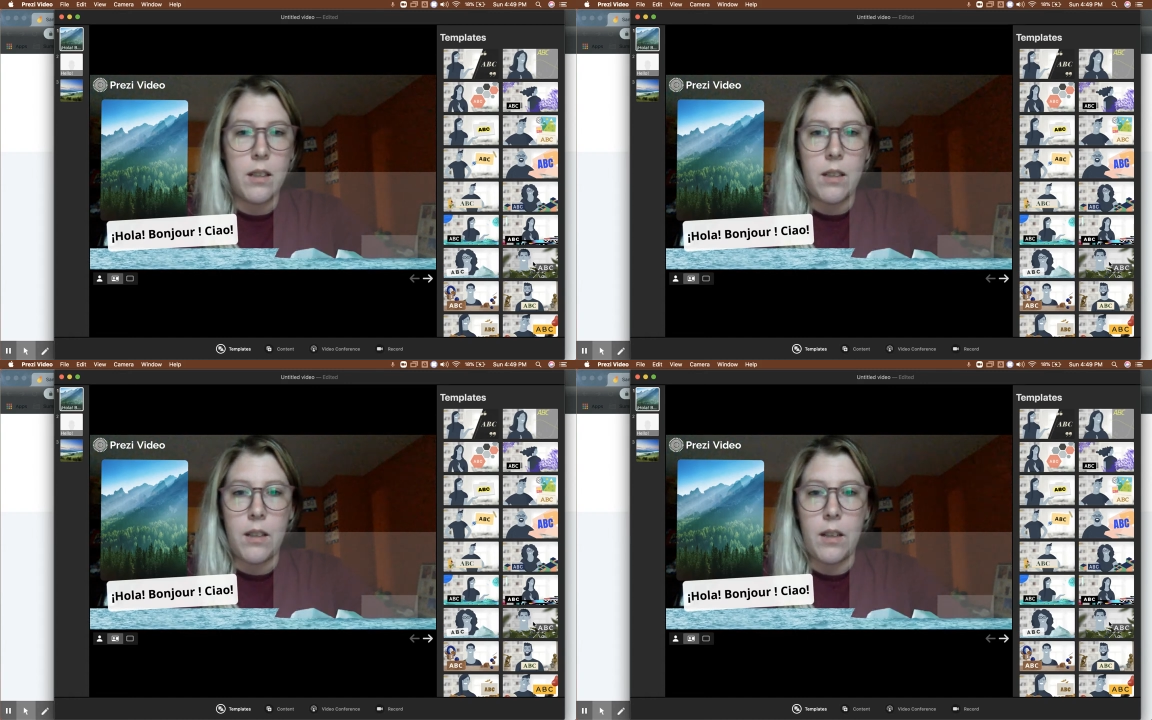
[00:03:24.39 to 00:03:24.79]

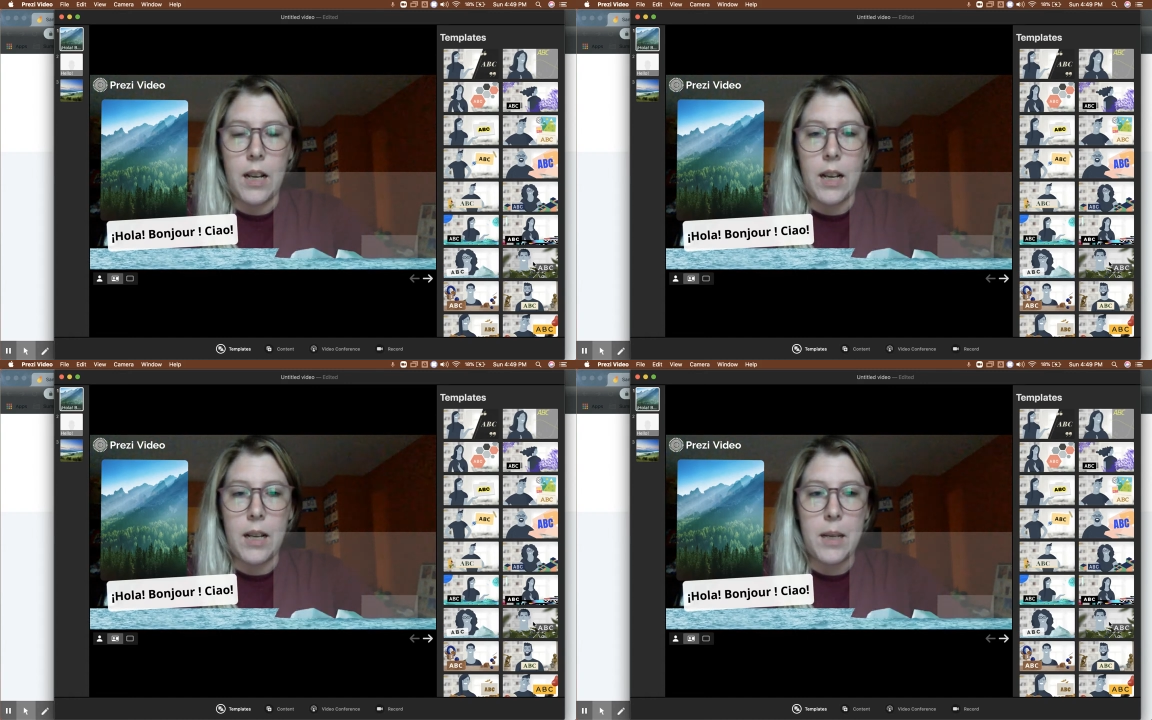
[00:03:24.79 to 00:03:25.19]

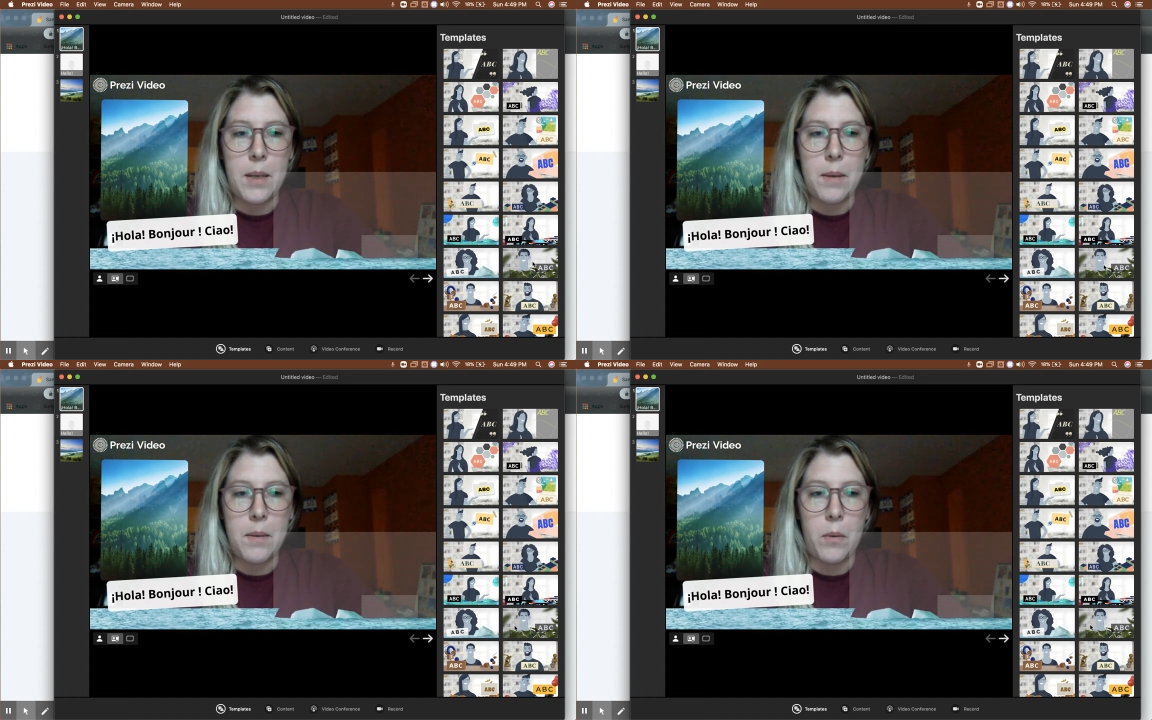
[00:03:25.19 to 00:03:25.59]

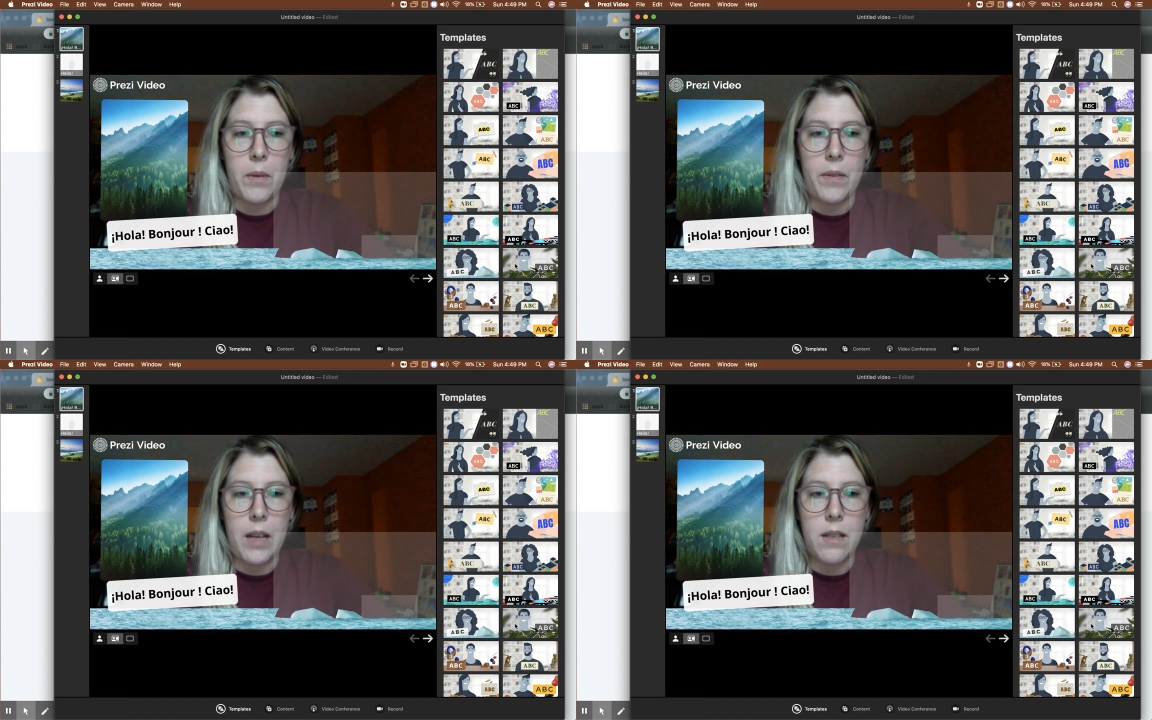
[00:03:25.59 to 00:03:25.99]
We've
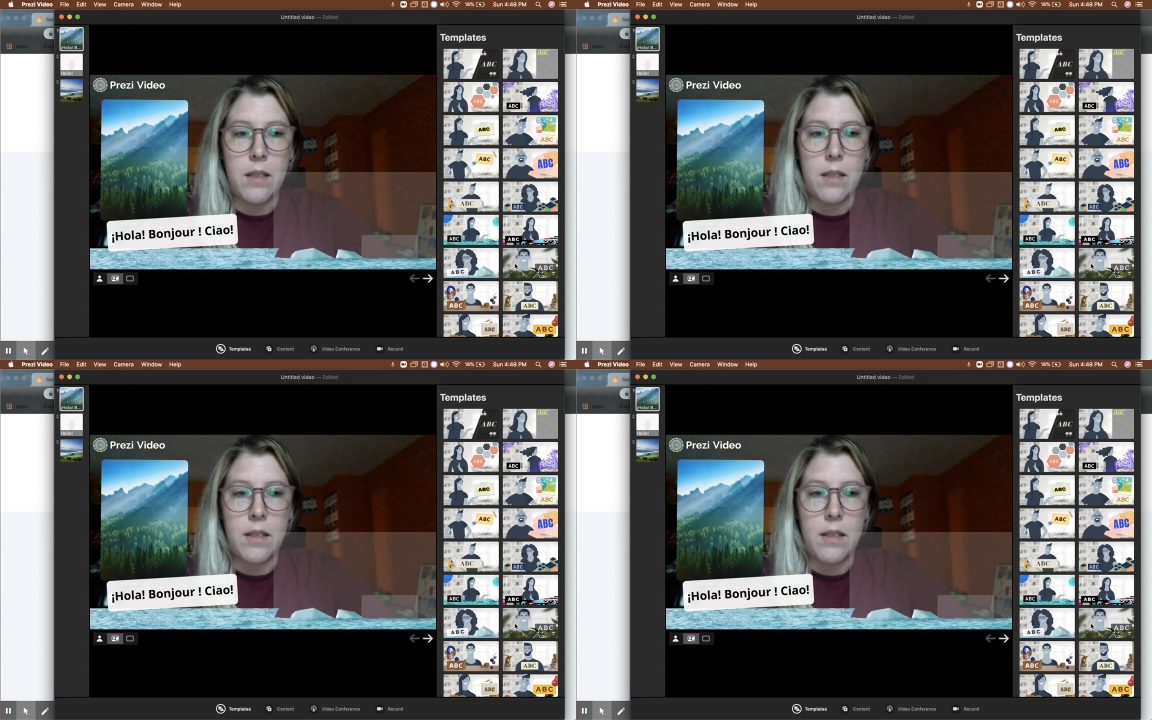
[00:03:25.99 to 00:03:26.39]
got
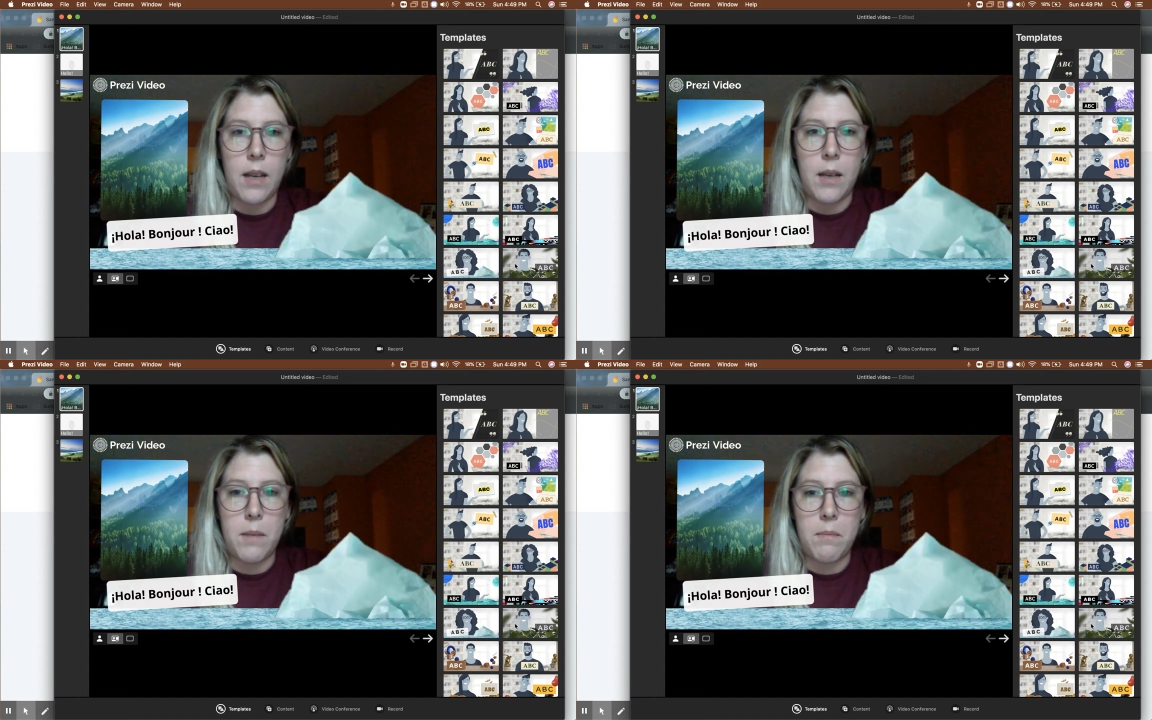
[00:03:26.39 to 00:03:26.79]

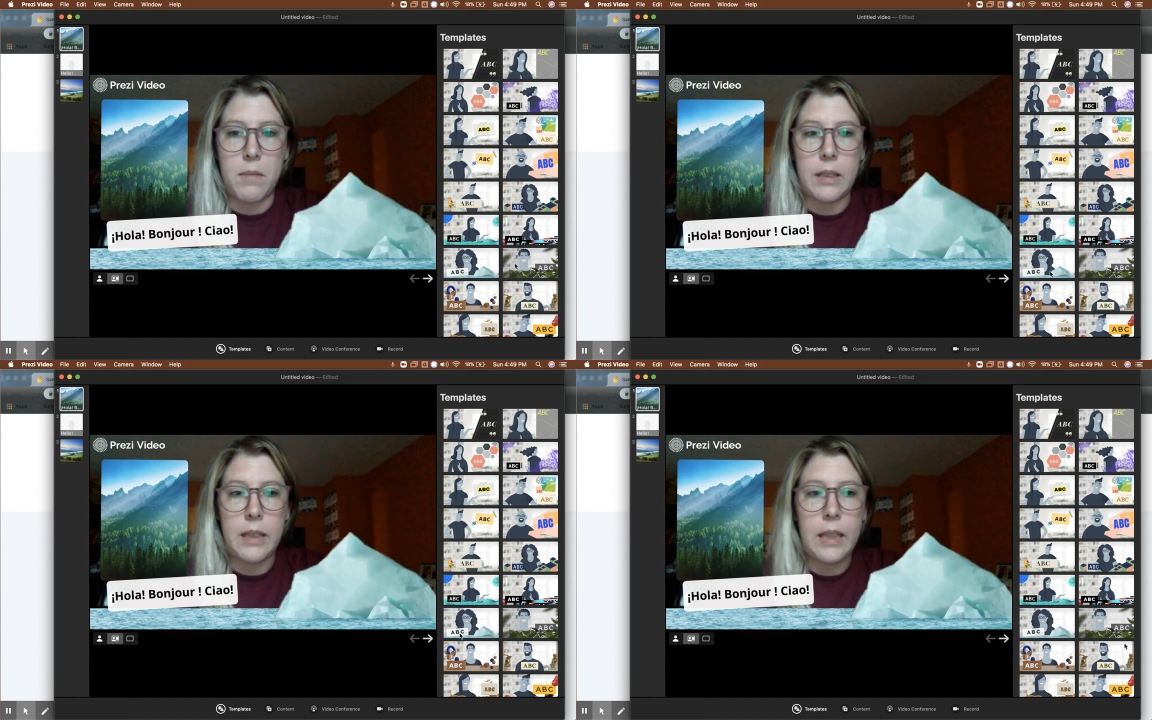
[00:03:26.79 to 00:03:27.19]
some
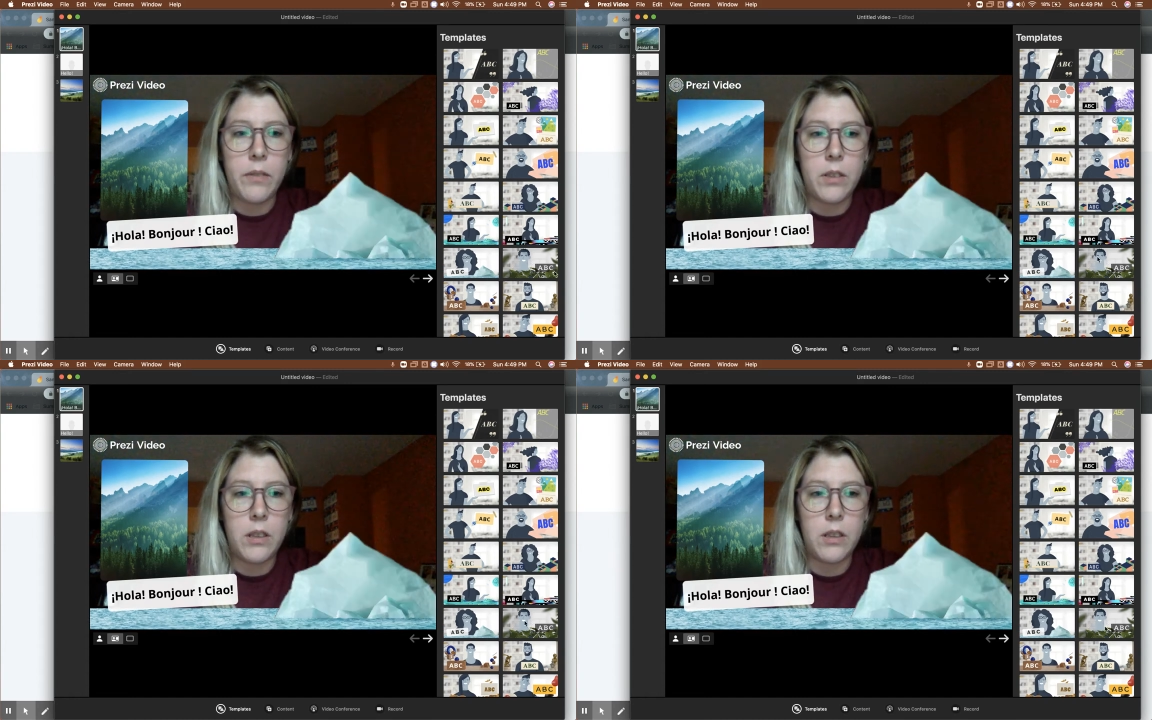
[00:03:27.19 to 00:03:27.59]

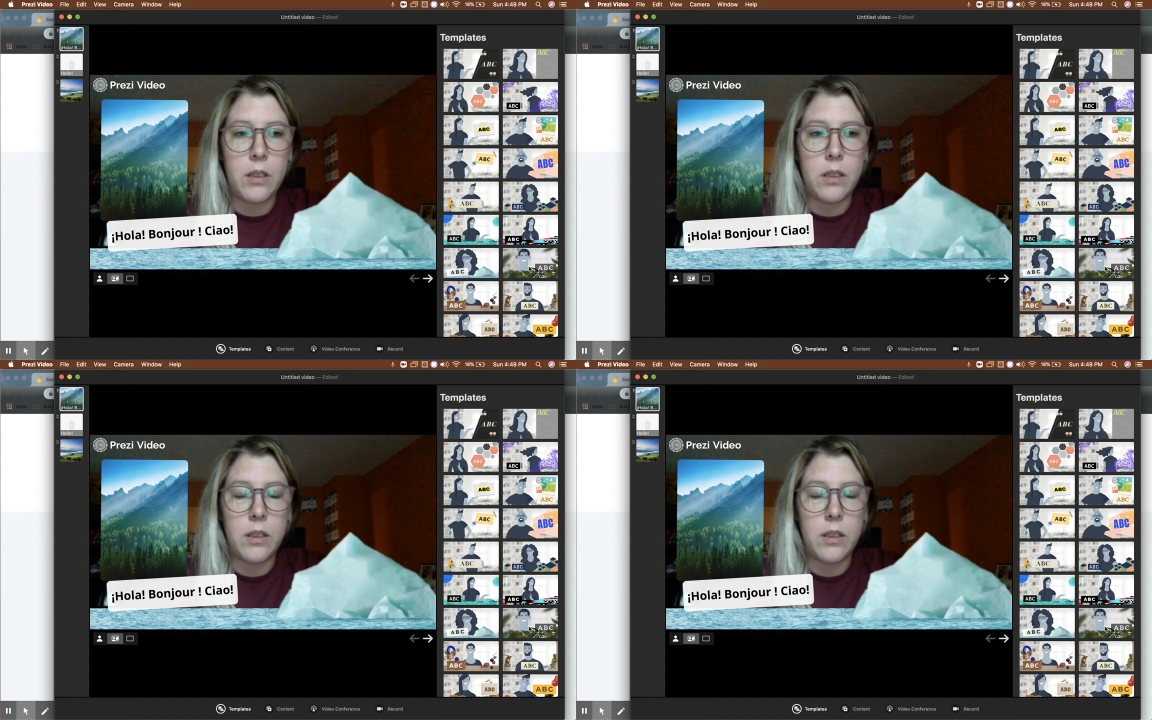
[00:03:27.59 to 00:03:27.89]
leaves.